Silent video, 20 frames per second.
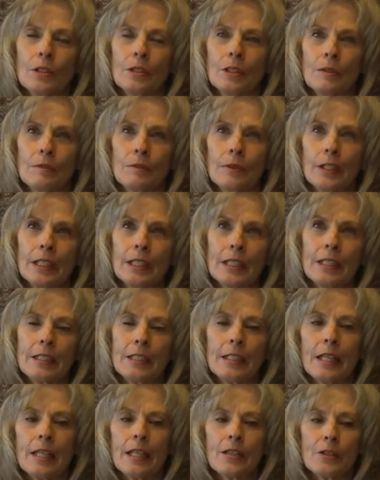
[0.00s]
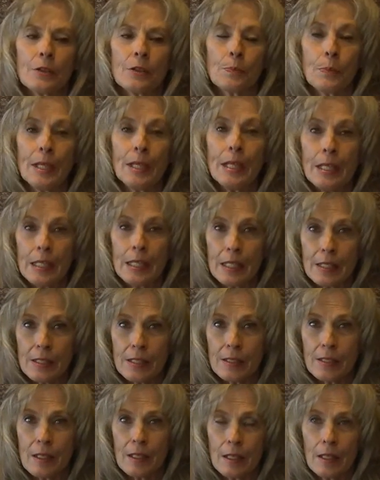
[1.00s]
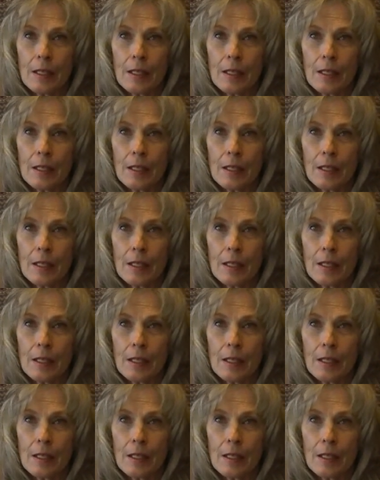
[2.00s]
a really intense piece.